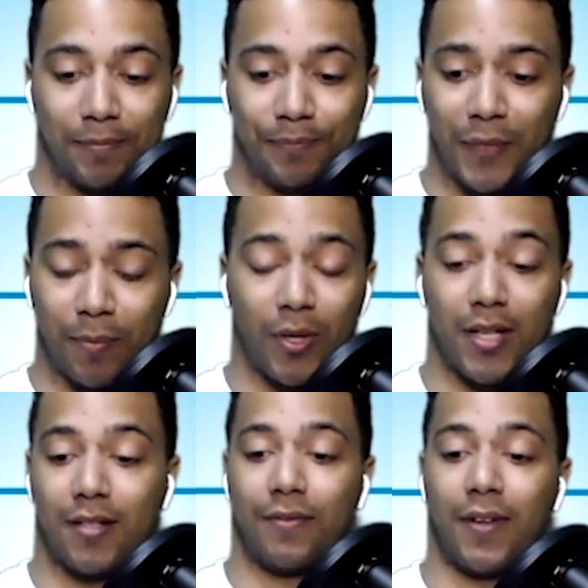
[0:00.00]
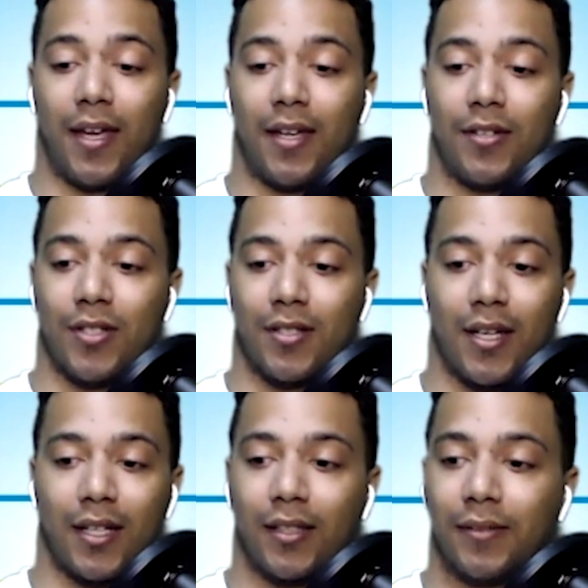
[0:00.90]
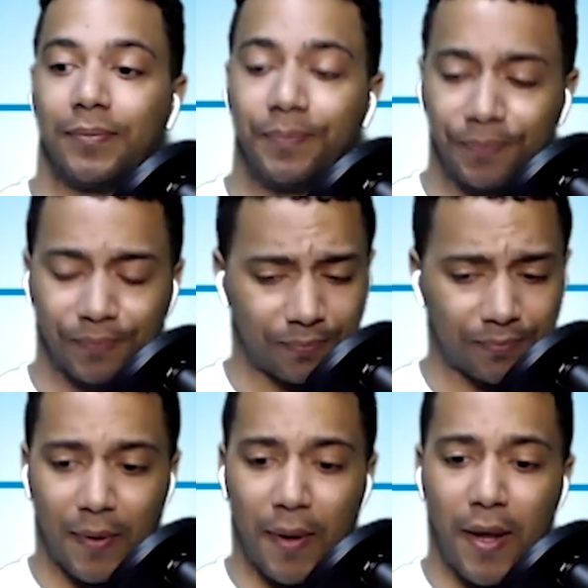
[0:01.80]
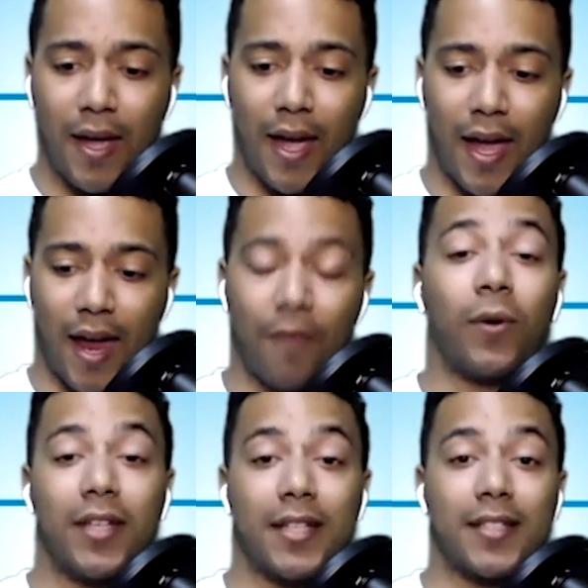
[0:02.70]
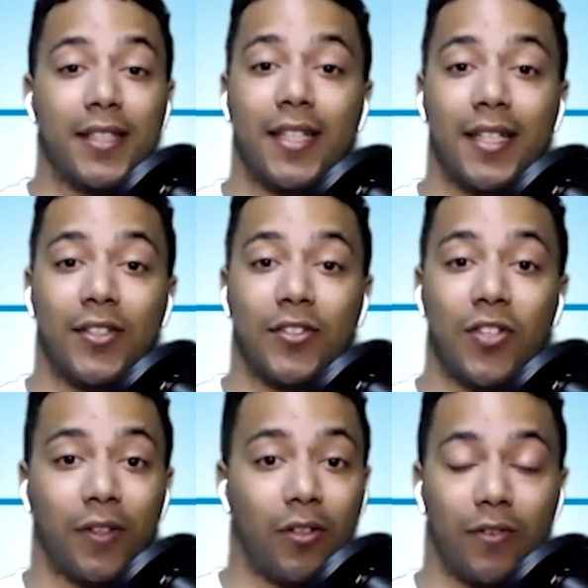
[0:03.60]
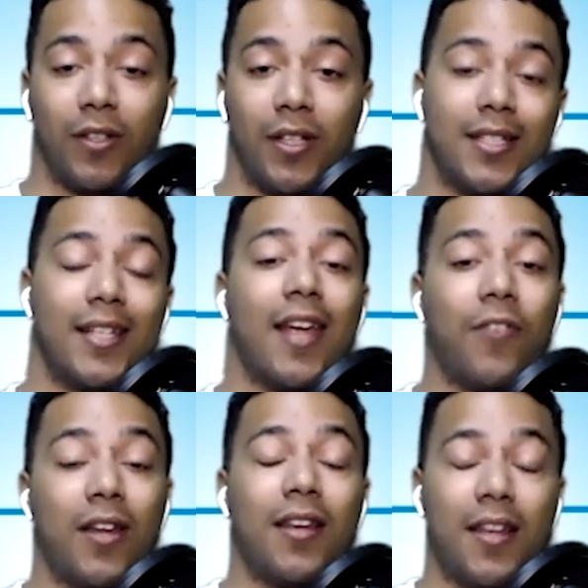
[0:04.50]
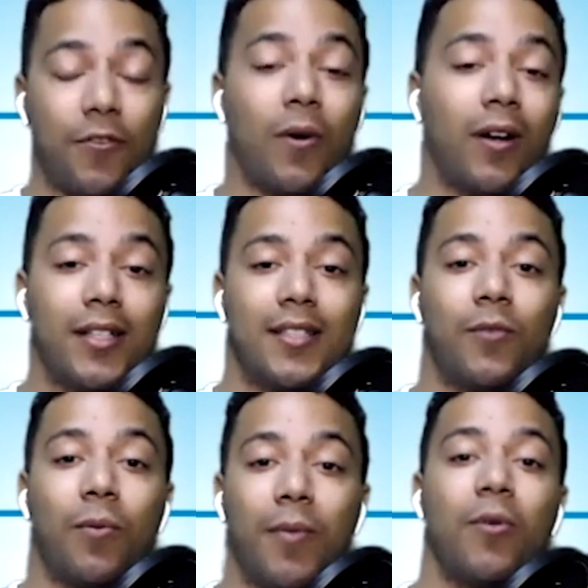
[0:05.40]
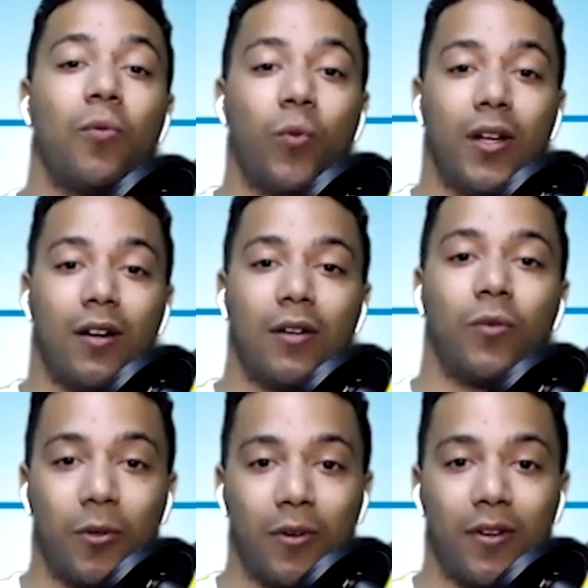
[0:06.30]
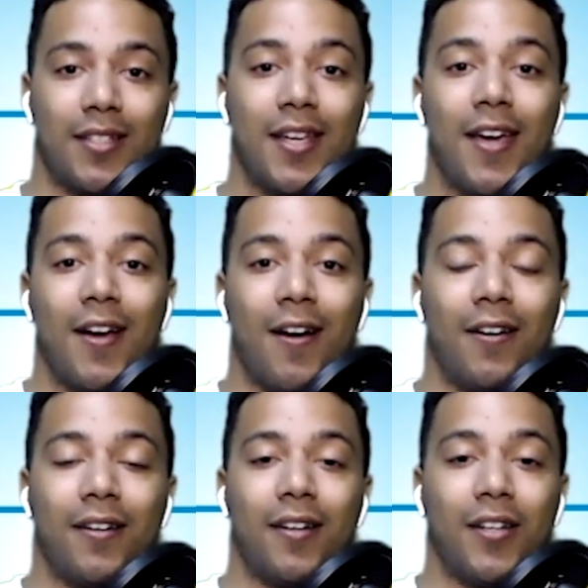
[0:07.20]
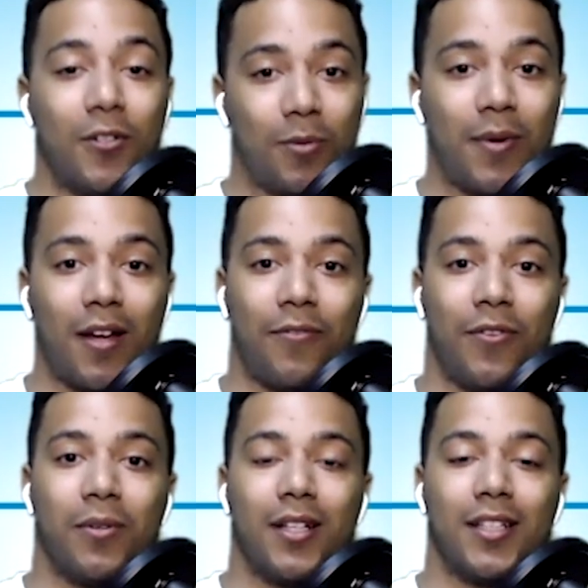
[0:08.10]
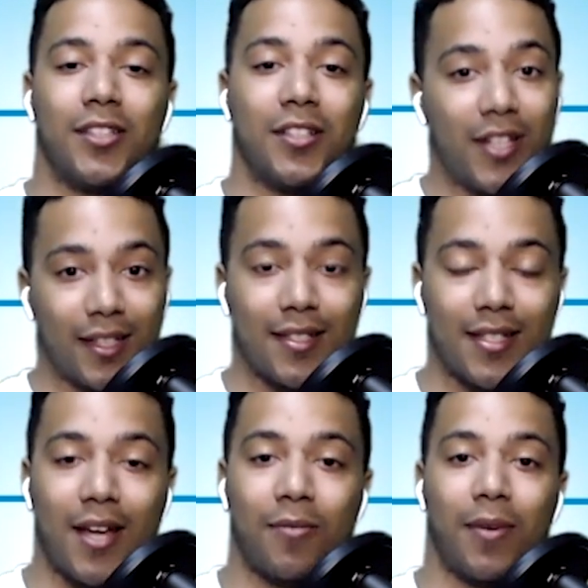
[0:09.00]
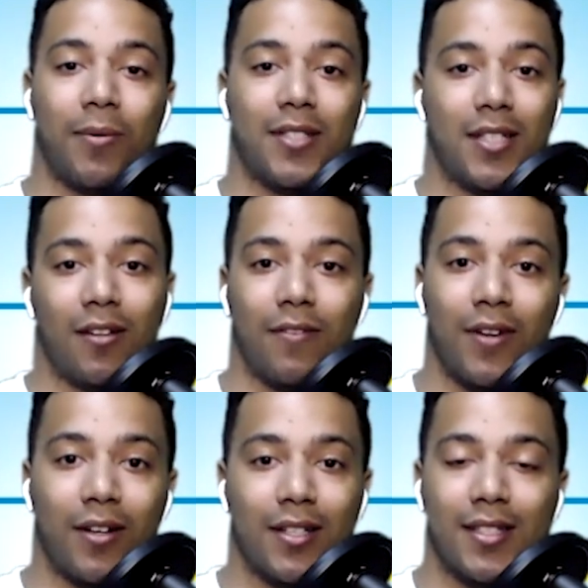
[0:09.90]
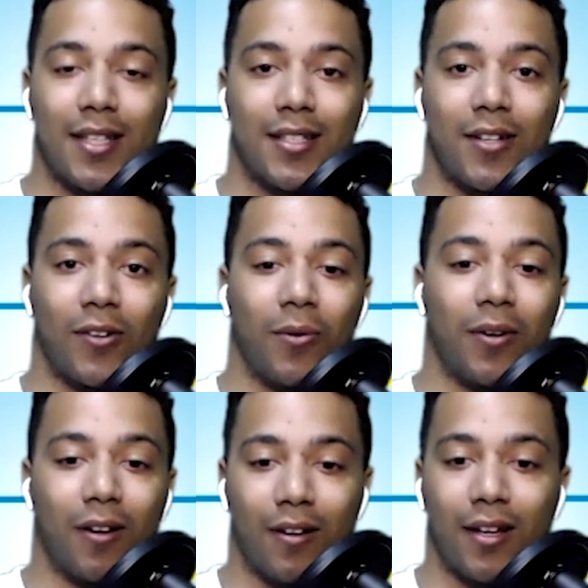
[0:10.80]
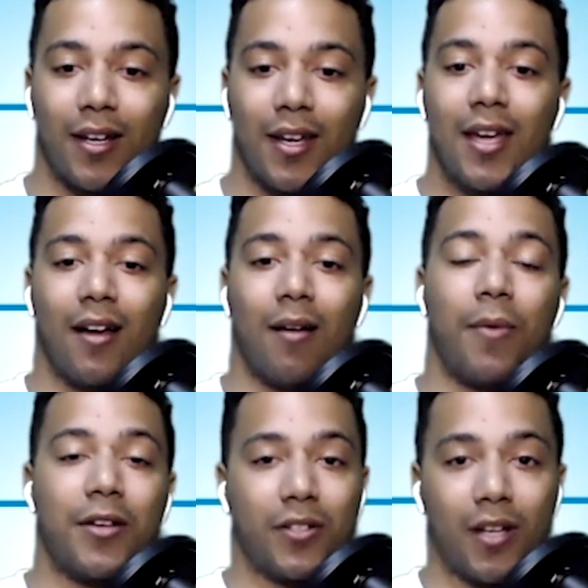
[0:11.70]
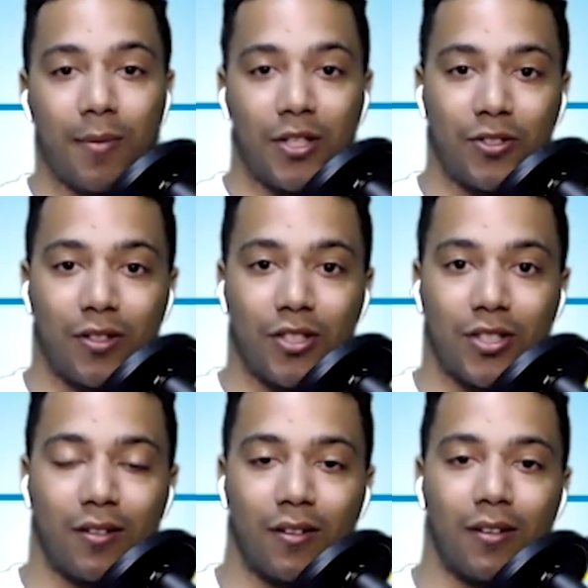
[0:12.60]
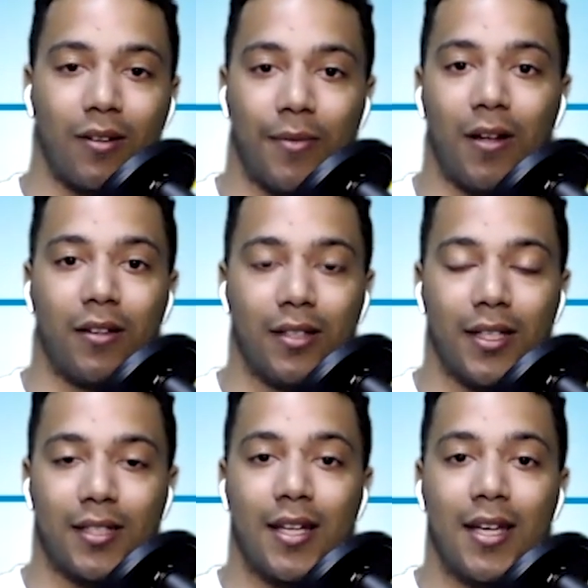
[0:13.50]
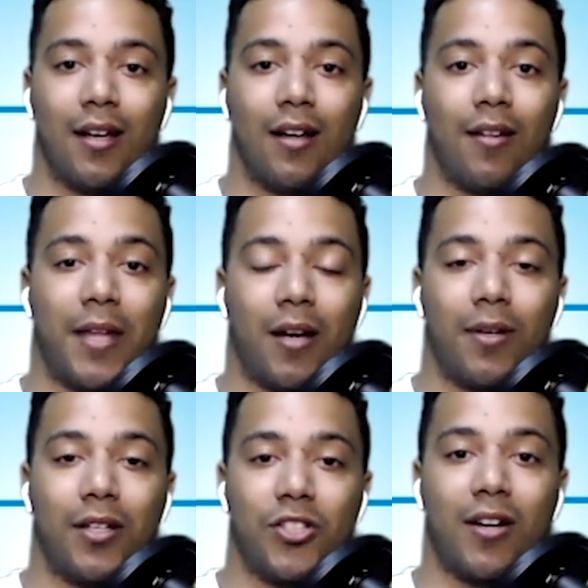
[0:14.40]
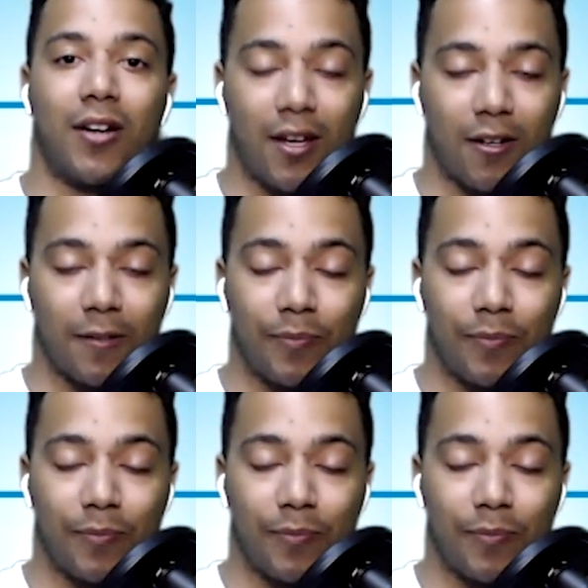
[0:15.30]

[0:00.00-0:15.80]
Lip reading: impressive. And just like everyone that's listening, definitely go give it a listen. And if you are listening, remember, we are recording this on YouTube now. If you want to check this out and be able to see all the various things that are going on, I'm also going to make sure to share all the links that are being shared here